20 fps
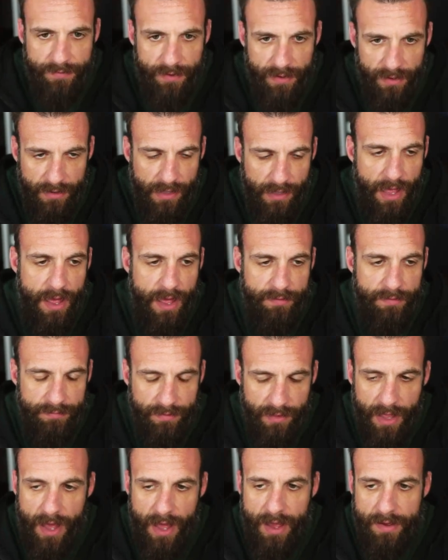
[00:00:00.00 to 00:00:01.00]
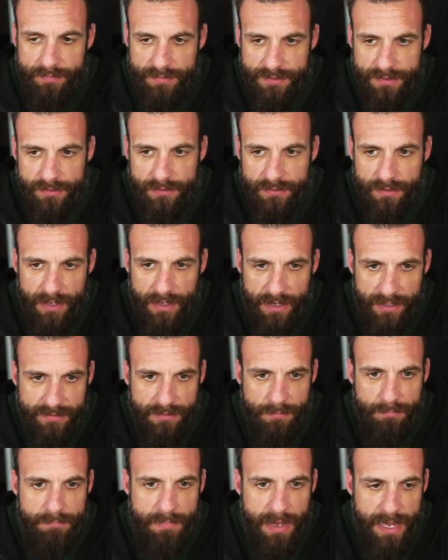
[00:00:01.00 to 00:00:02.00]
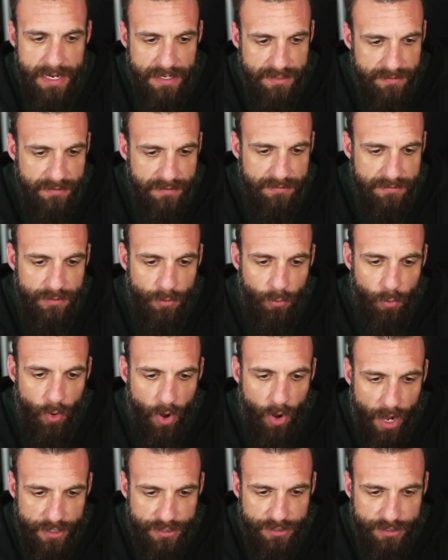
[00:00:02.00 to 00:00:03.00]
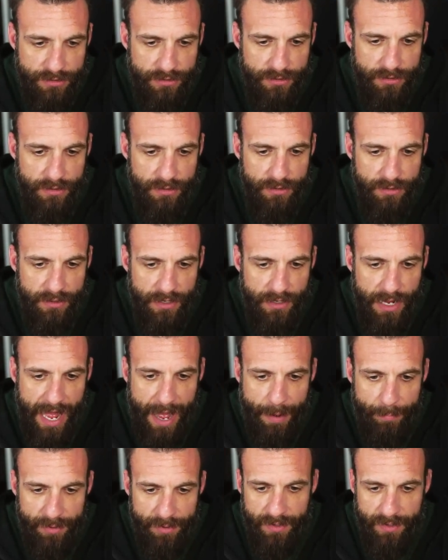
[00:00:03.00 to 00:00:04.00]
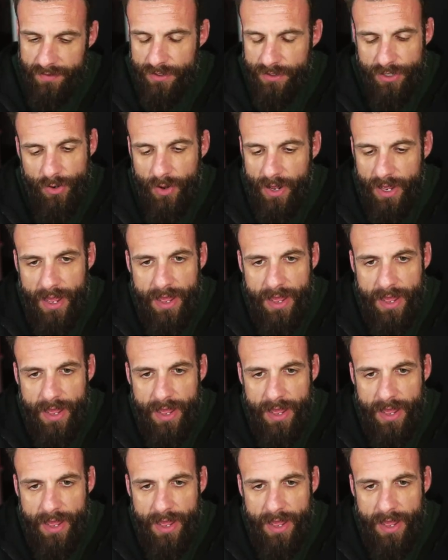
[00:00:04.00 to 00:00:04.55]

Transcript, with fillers: a lot of lives and it's amazing to watch happen. But they want it. They